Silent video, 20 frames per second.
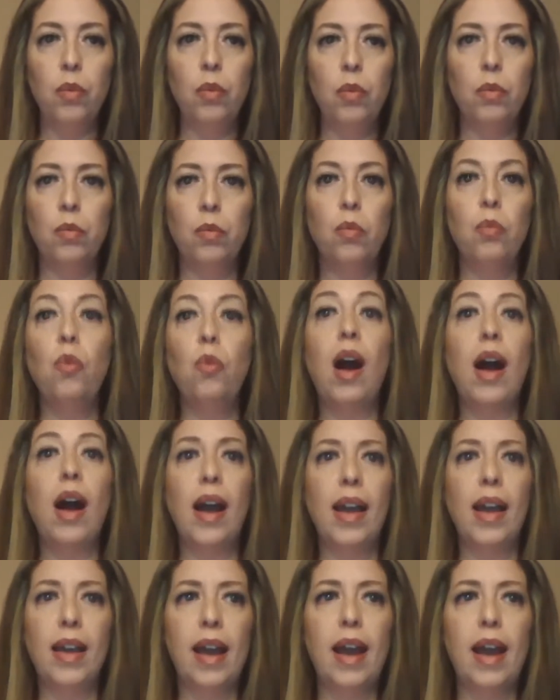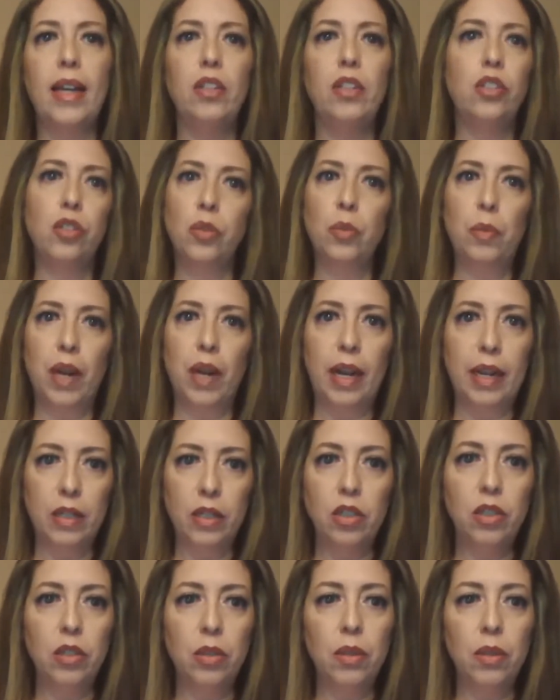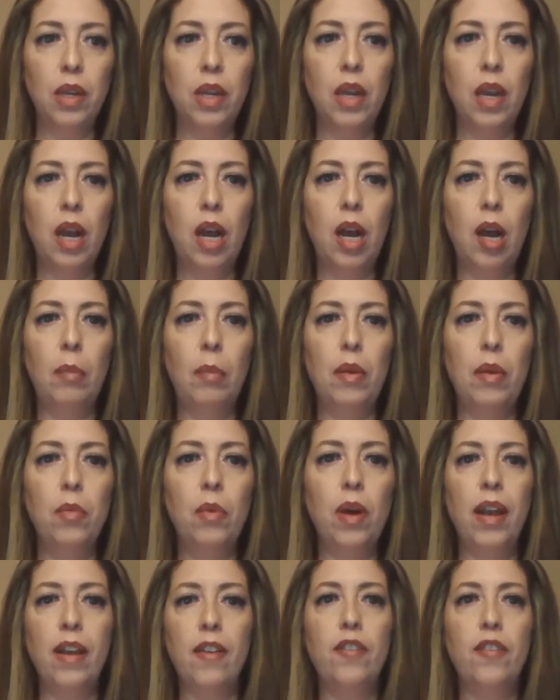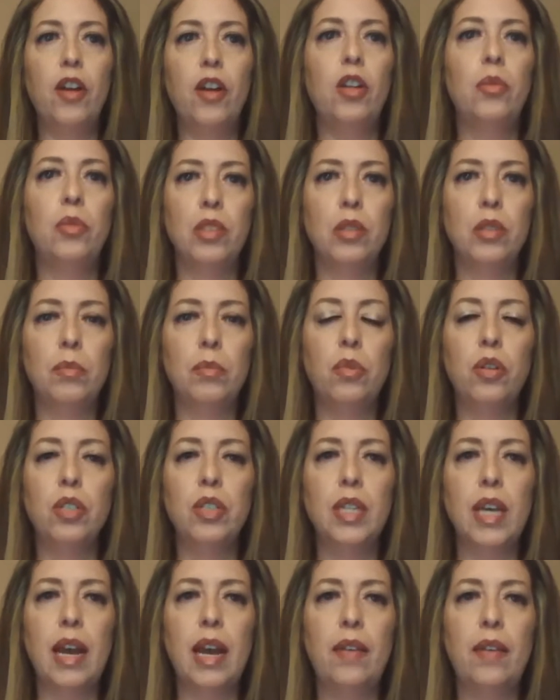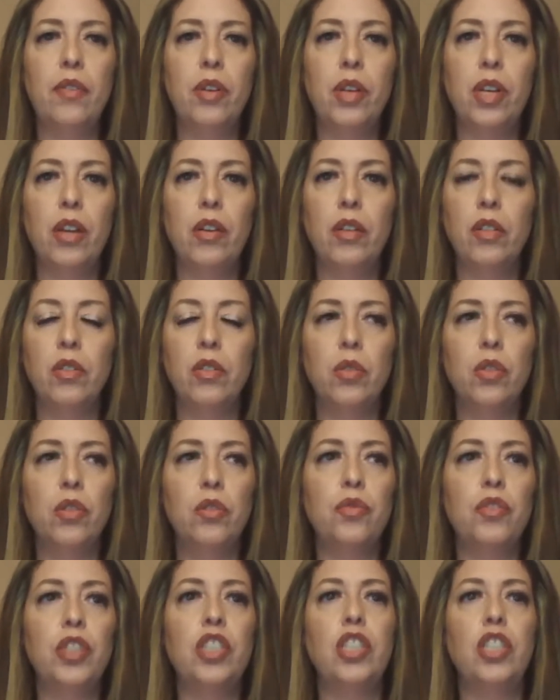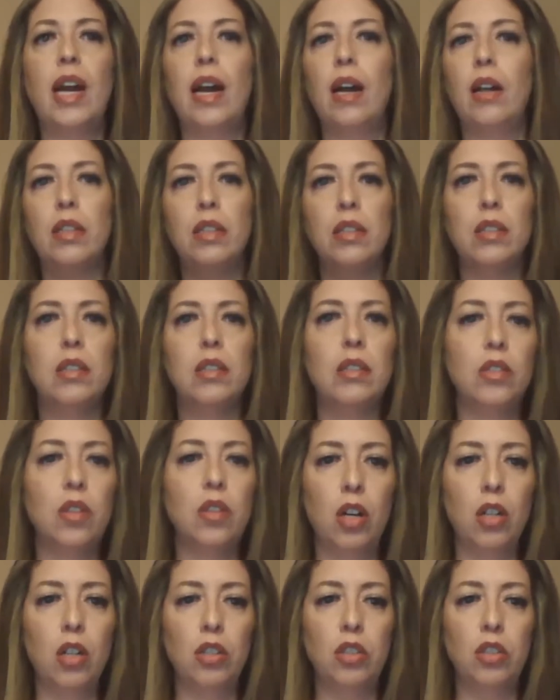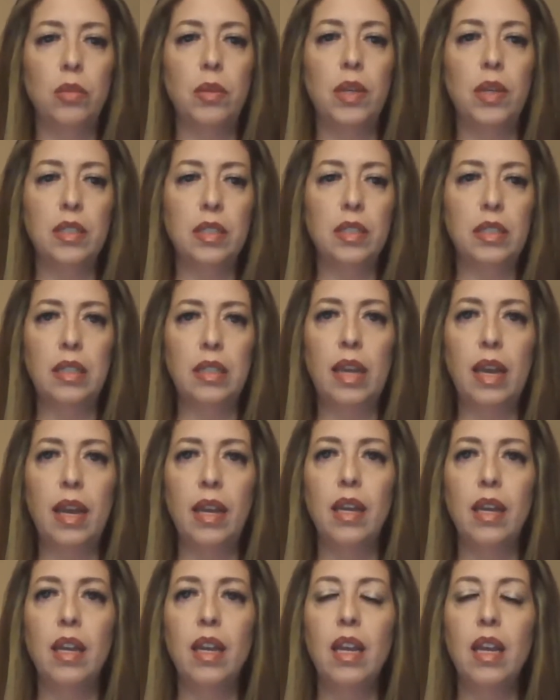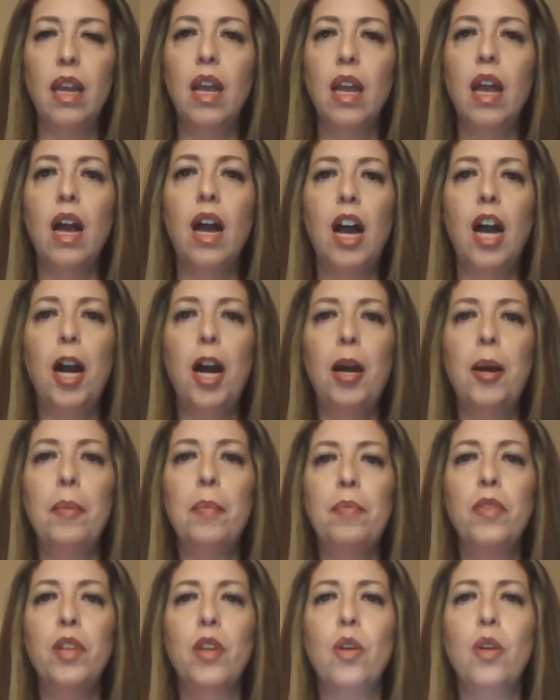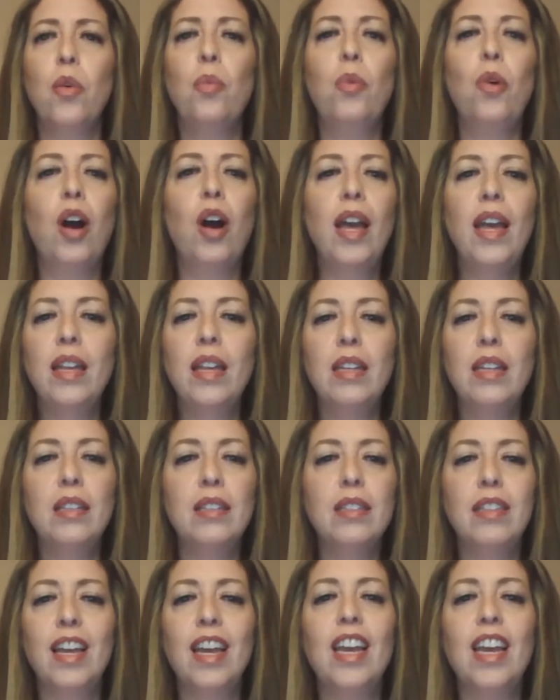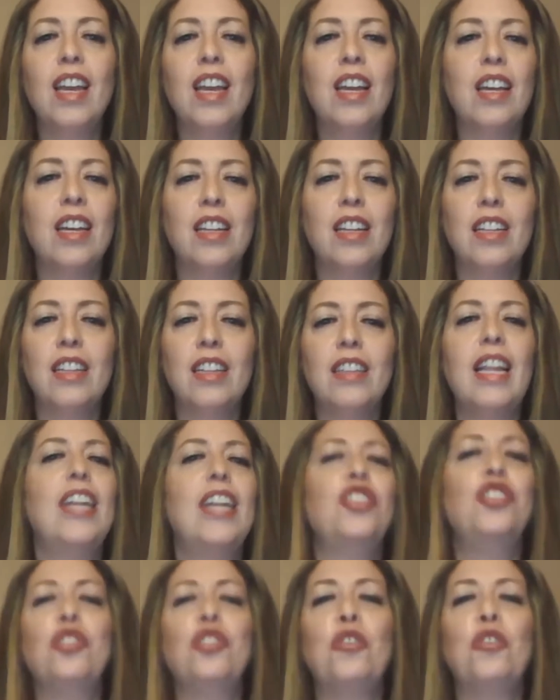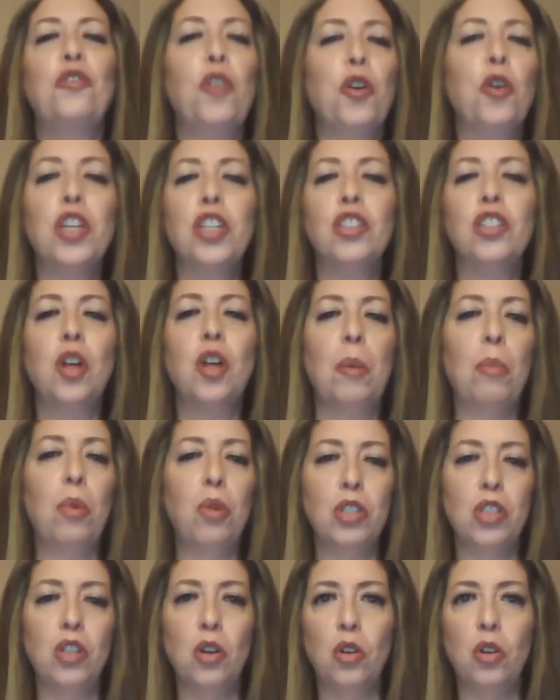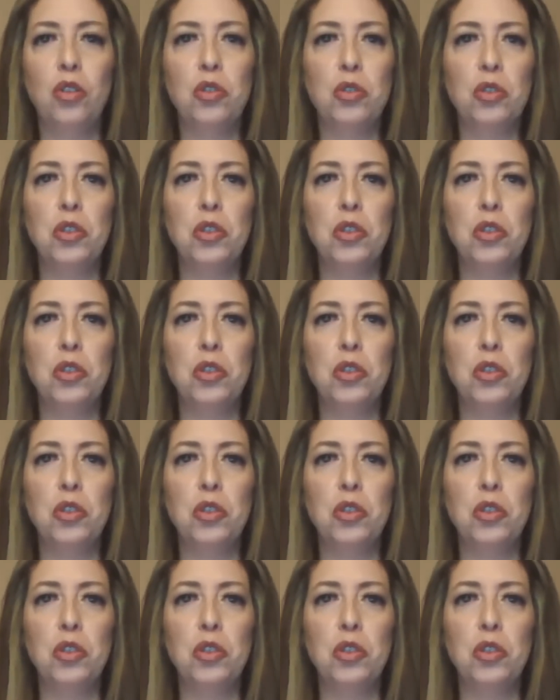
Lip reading: why I do what I do, and why I felt it was important to have you here and sort of reach out and talk to us today. What led you to focus on multicultural